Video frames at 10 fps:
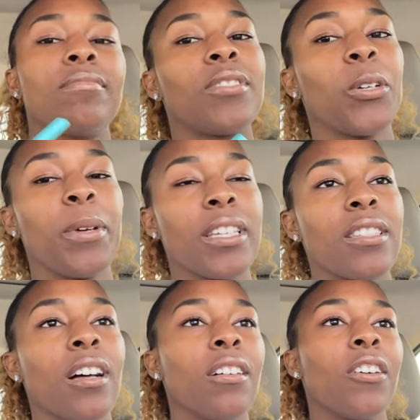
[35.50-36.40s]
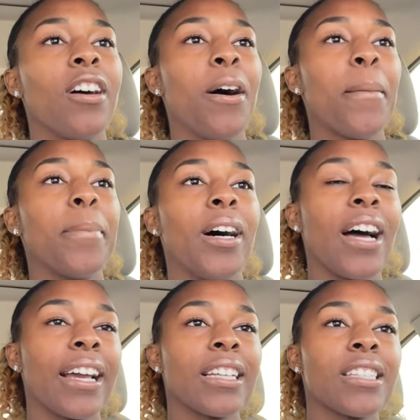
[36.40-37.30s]
two weeks though. But
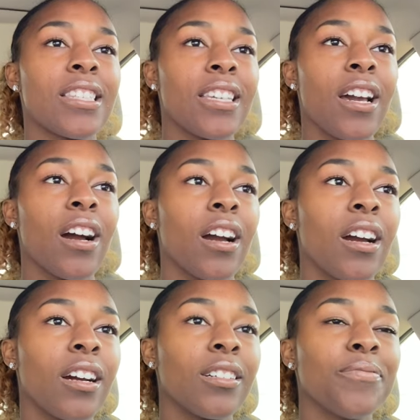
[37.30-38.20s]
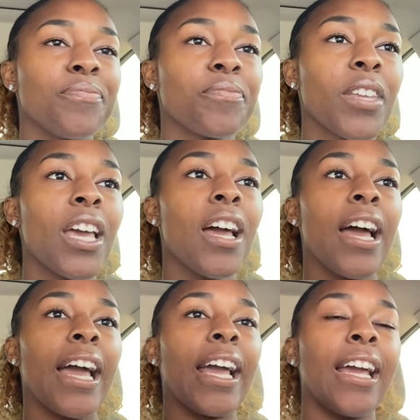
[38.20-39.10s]
I get to see her
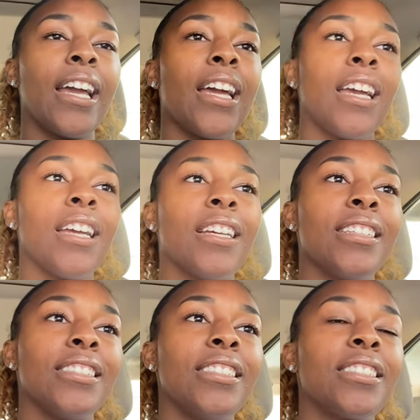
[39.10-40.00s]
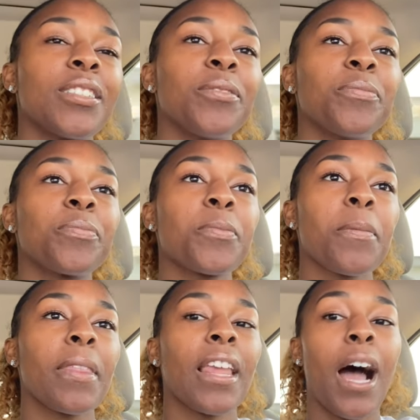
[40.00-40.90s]
and
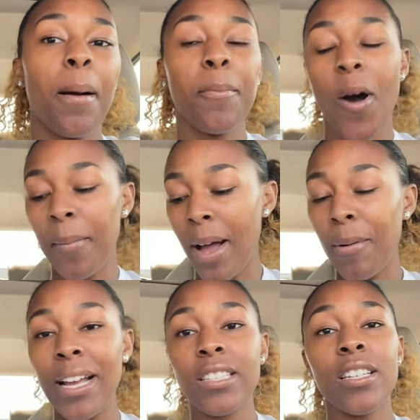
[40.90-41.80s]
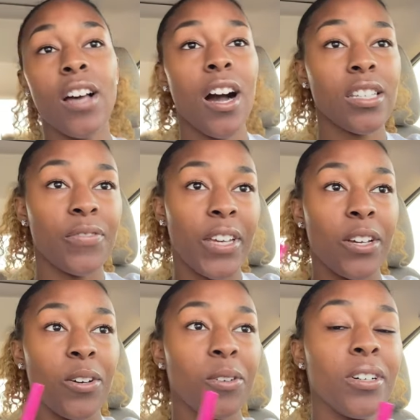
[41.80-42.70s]
I'm on my way to
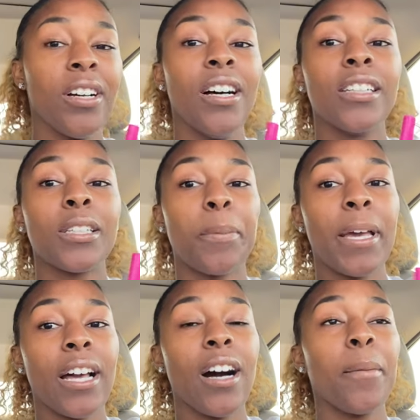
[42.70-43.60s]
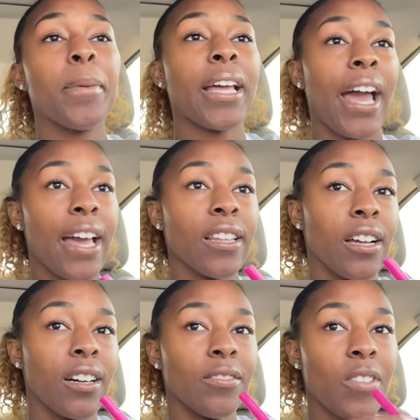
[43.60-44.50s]
Knoxville to pick up Michaela.